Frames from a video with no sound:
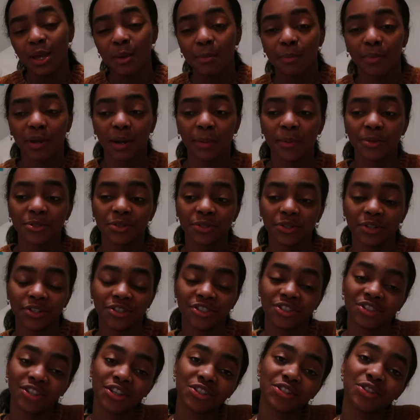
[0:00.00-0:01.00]
but I'm also going to
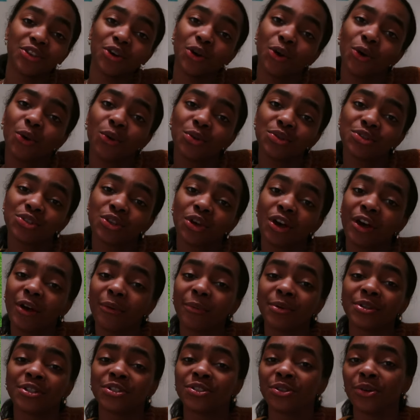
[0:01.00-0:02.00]
suggest the old song,
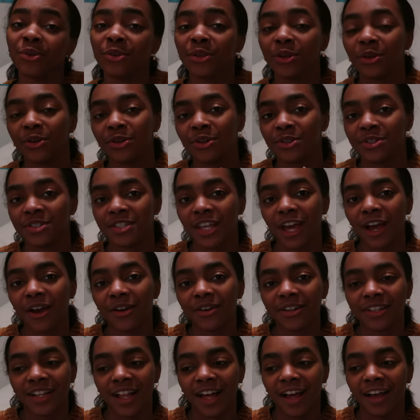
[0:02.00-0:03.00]
which is only on her
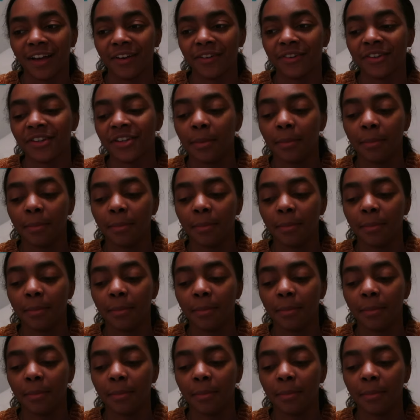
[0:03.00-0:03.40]
SoundCloud.